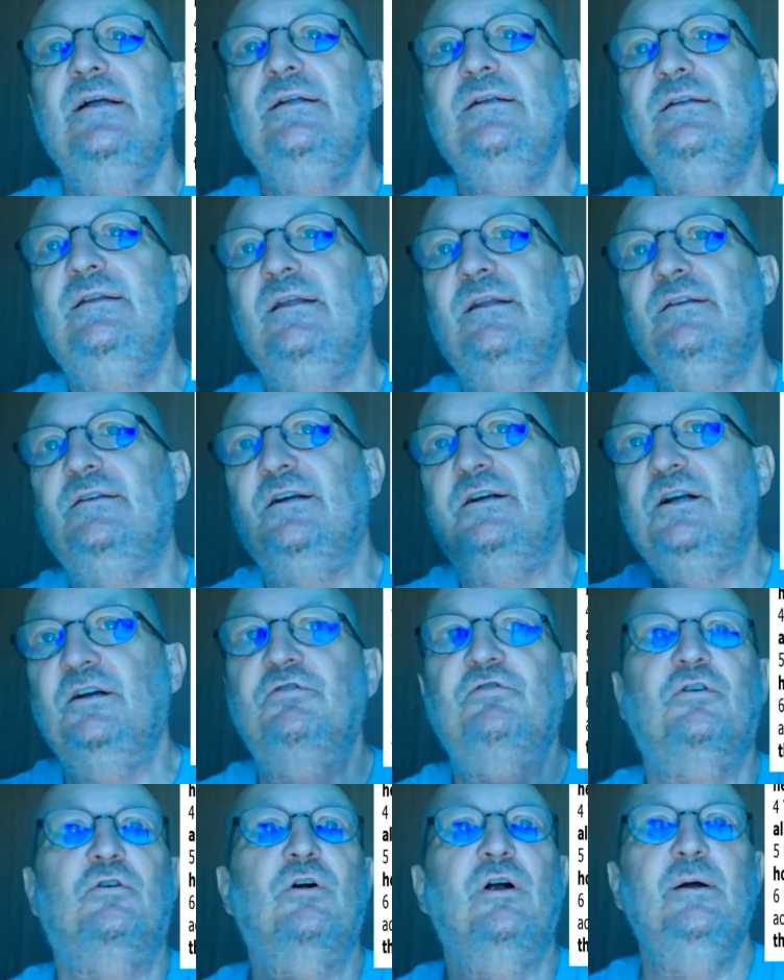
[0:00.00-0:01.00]
the
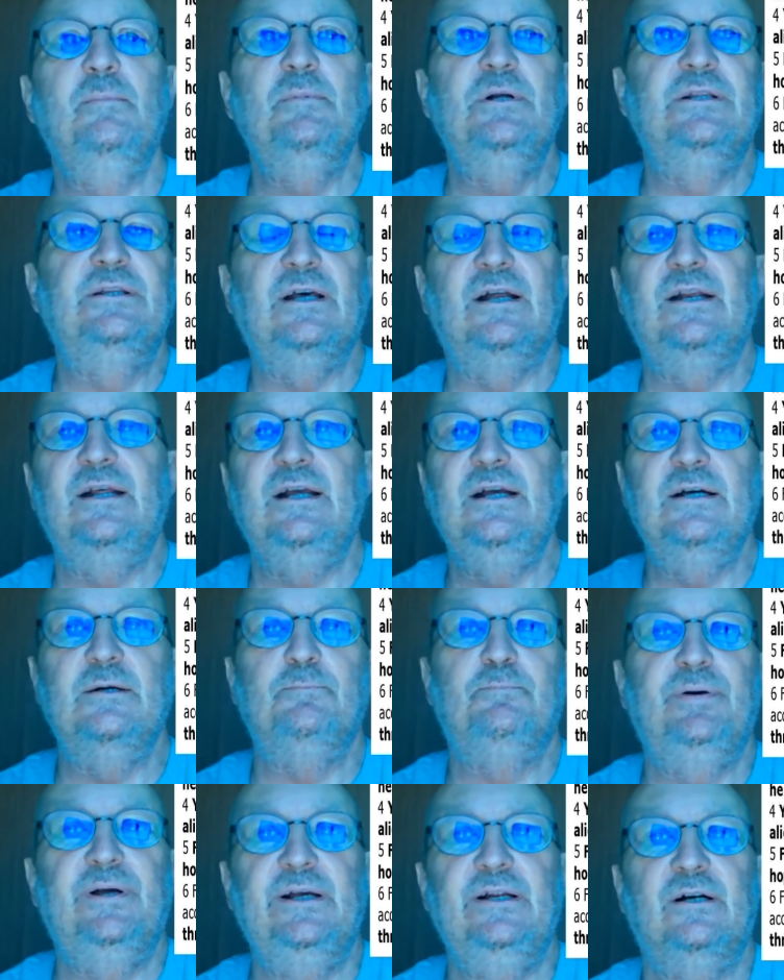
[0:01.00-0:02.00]
disagreement that he
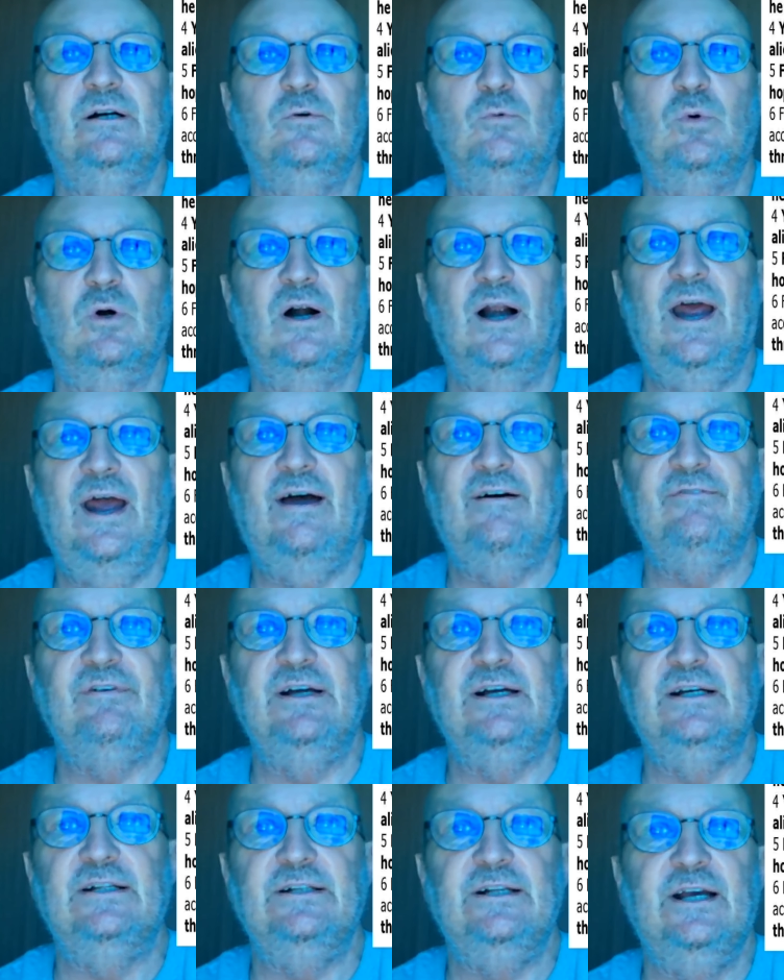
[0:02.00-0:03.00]
and Peter were
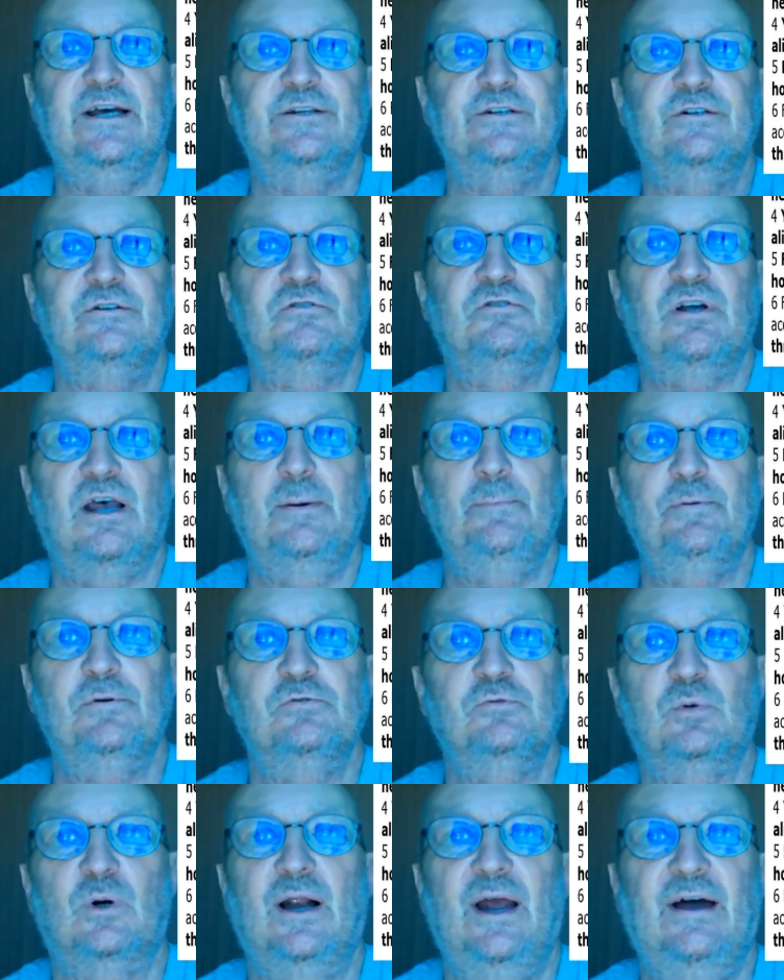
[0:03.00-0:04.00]
having and the other
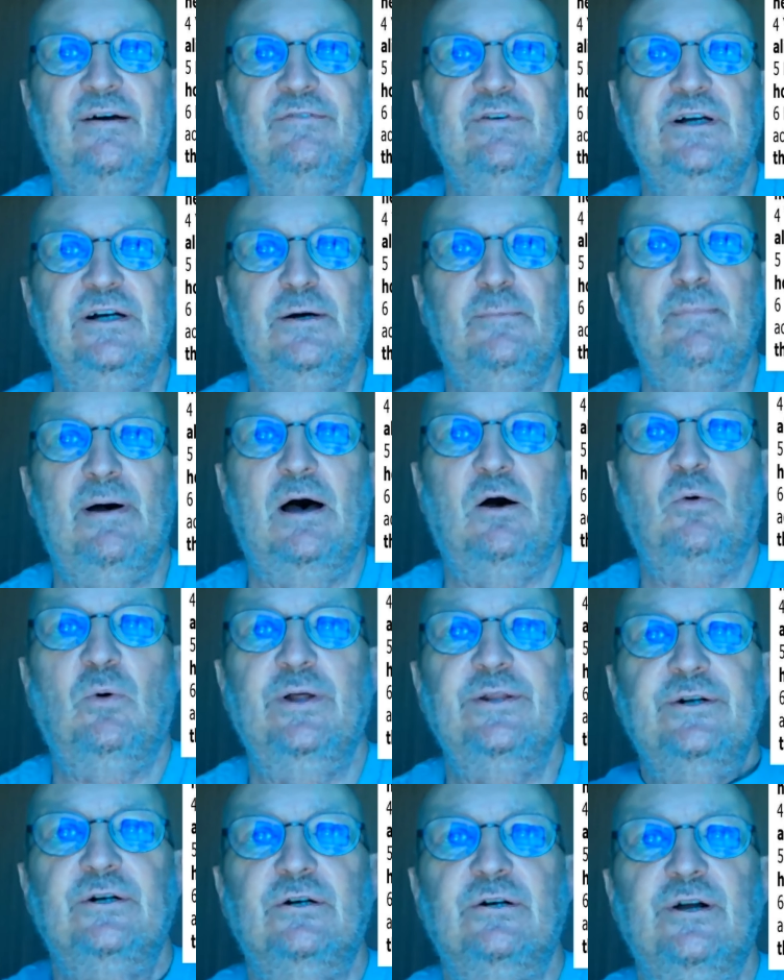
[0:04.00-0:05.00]
disciples were having about
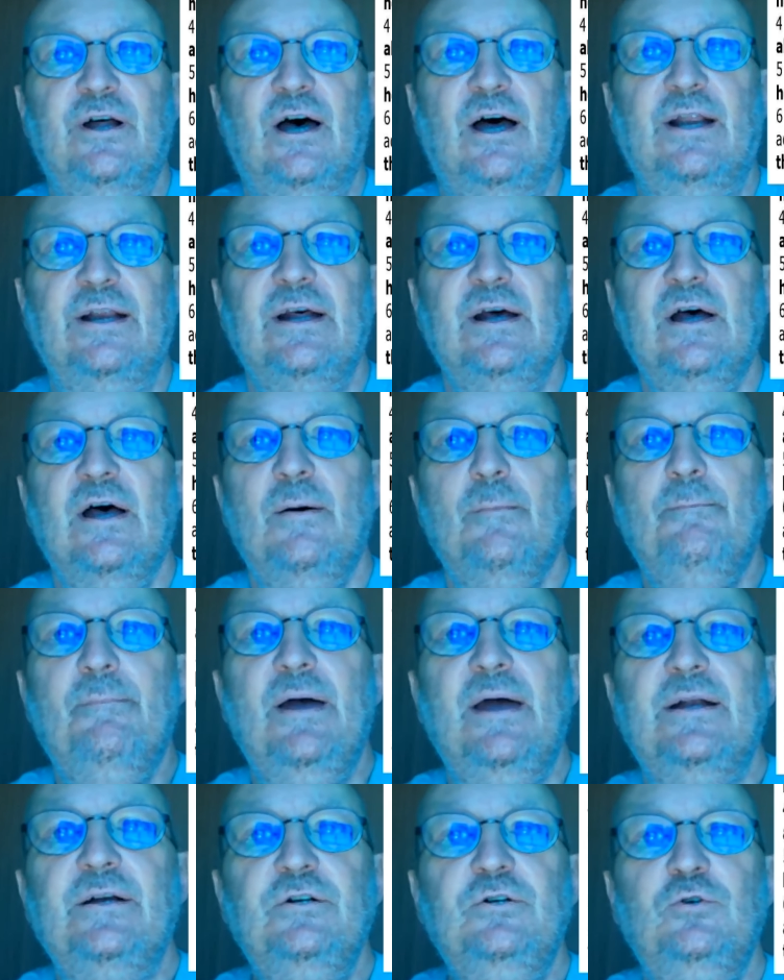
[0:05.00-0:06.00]
whether or not
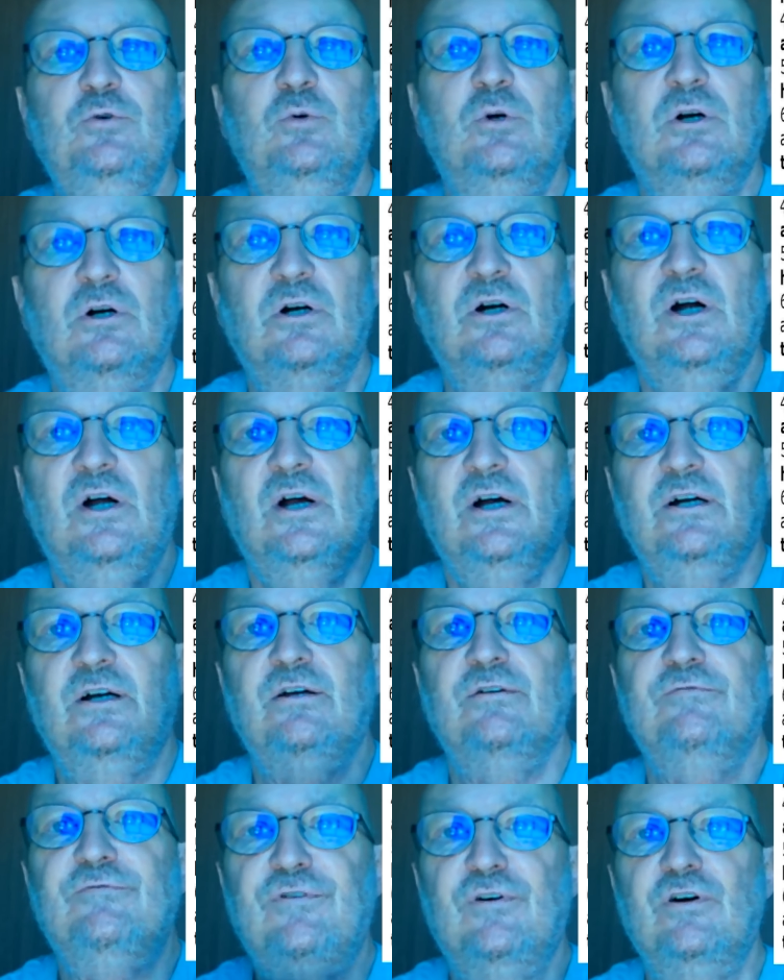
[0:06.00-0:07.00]
men who were
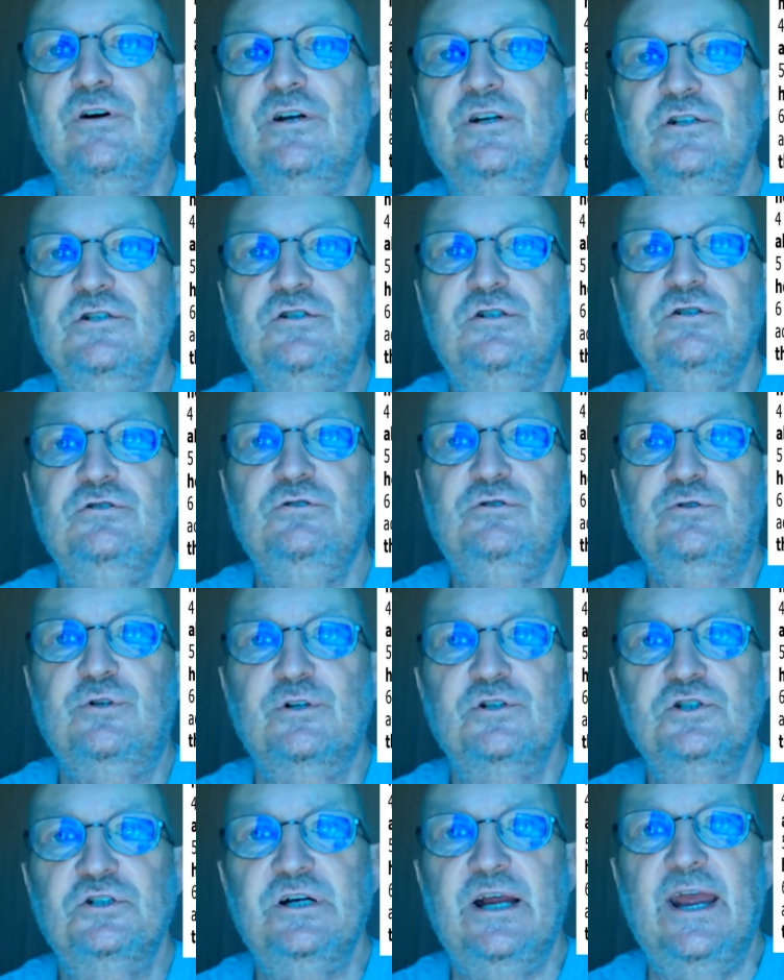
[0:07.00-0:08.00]
converted to
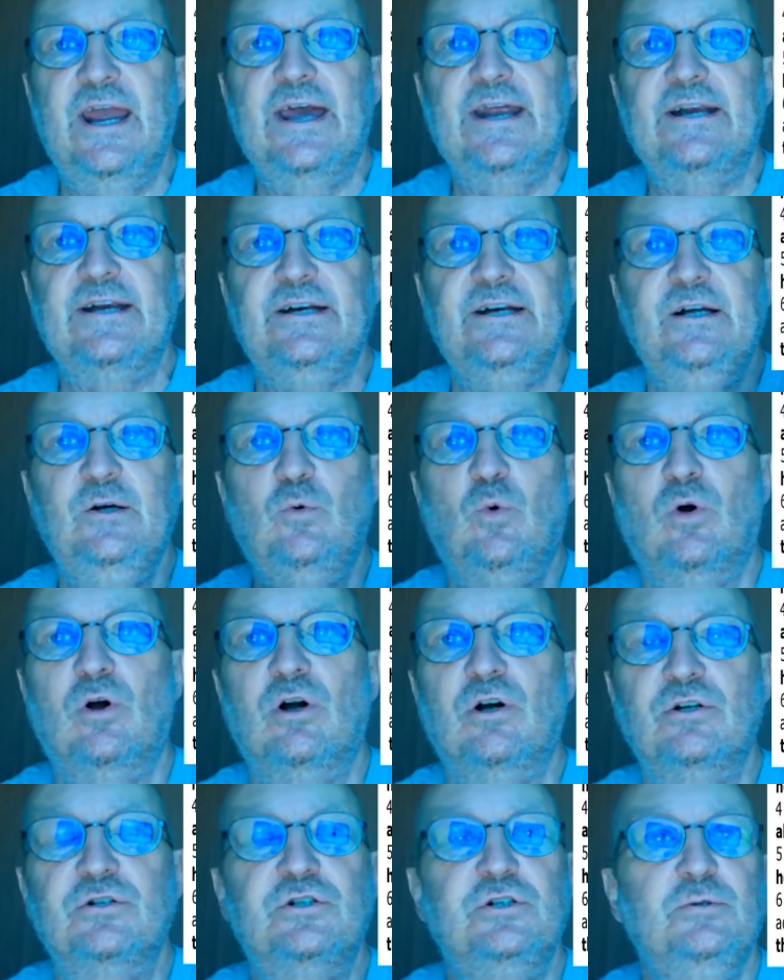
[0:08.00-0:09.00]
Christianity
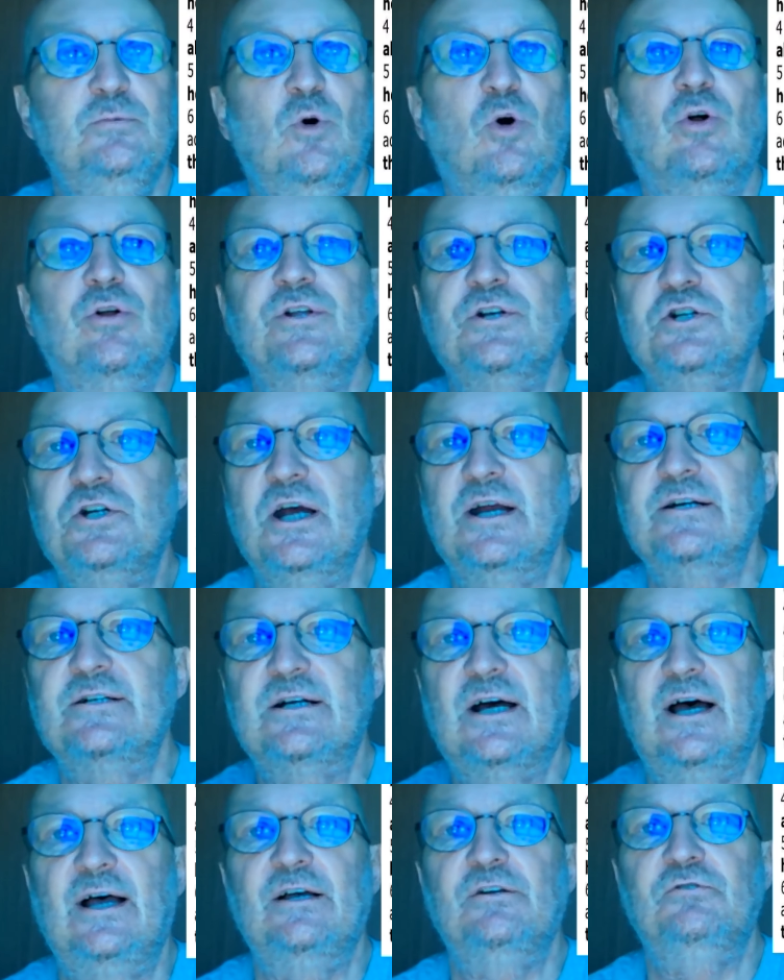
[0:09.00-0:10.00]
or the
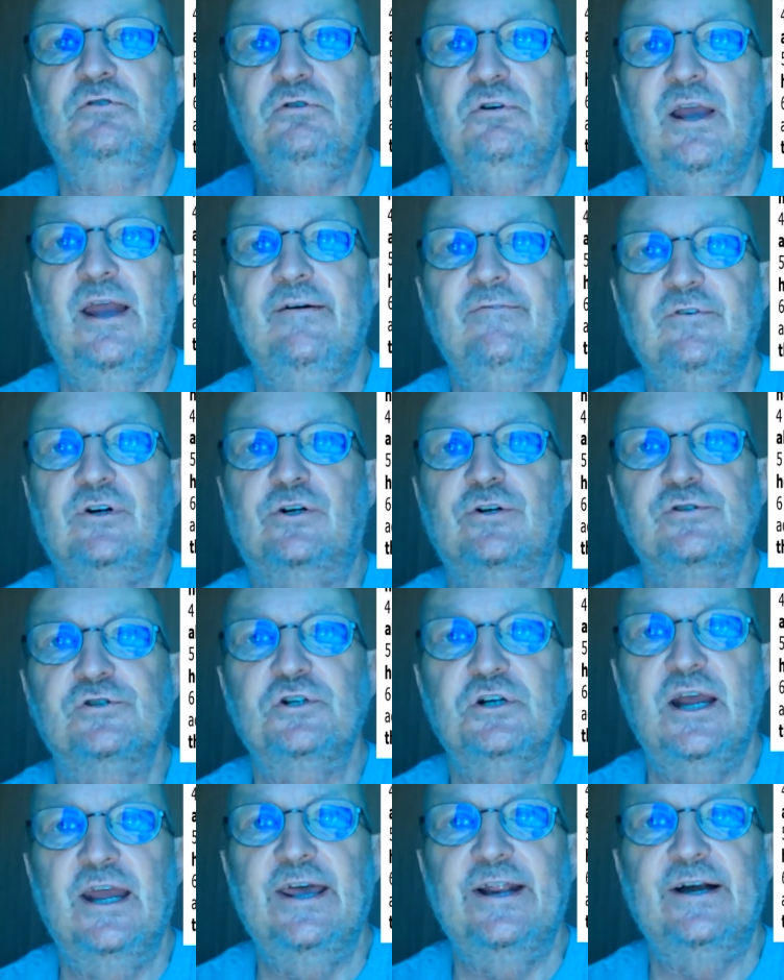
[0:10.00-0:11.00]
Gentiles who came to
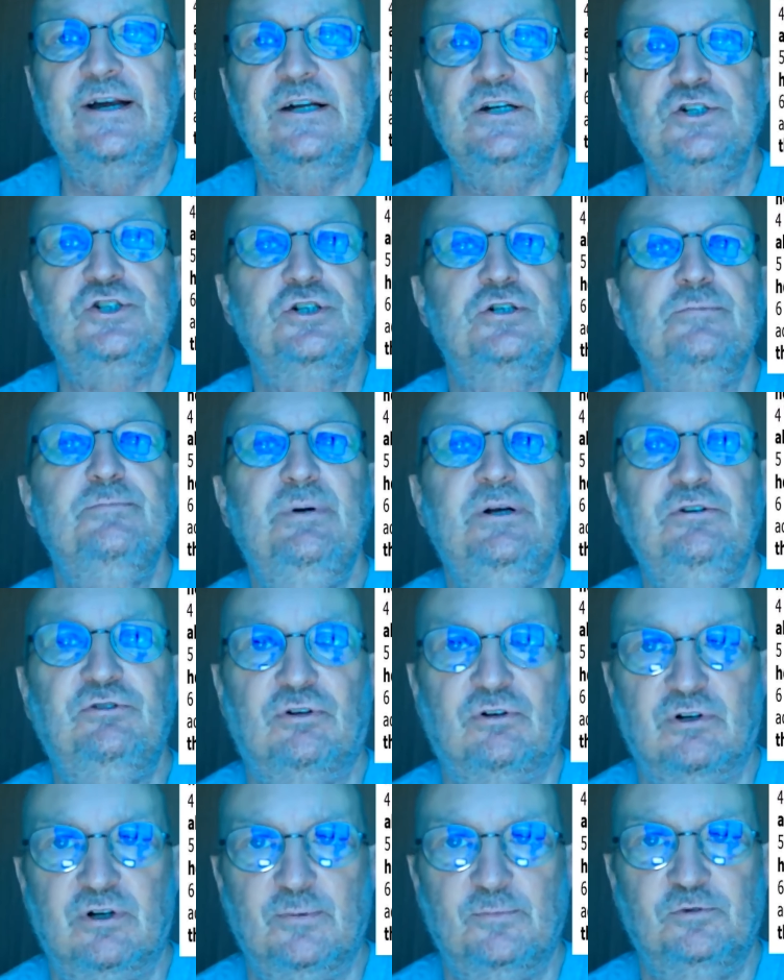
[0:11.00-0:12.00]
Christianity should be
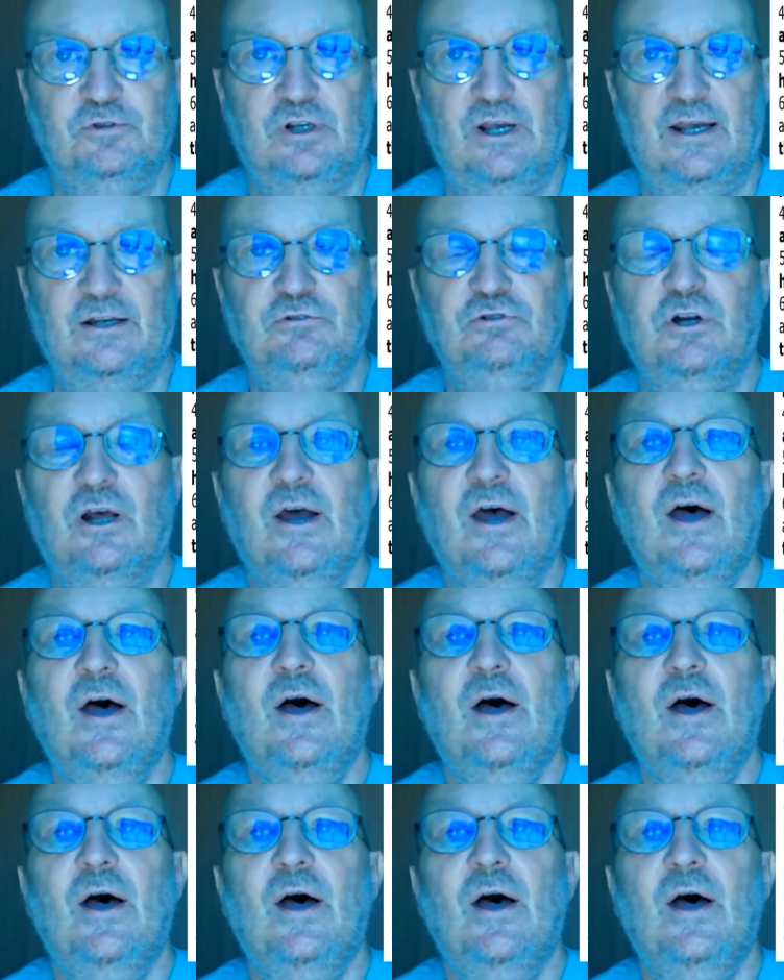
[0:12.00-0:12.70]
circumcised.